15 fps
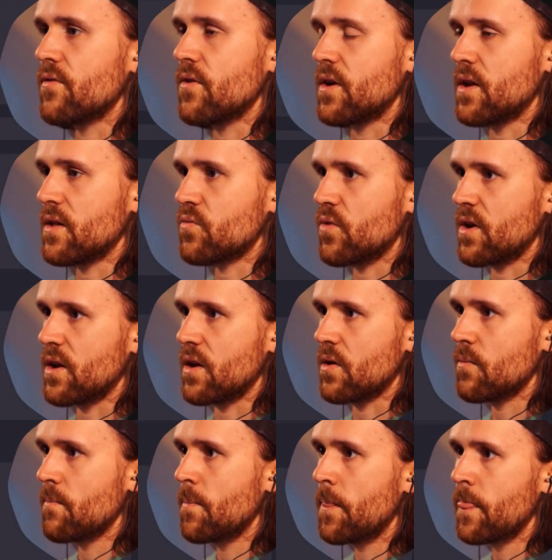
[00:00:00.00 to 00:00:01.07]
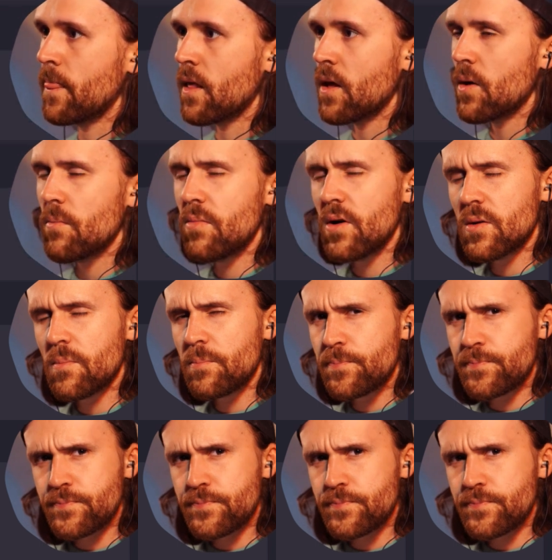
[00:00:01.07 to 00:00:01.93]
findings right now. But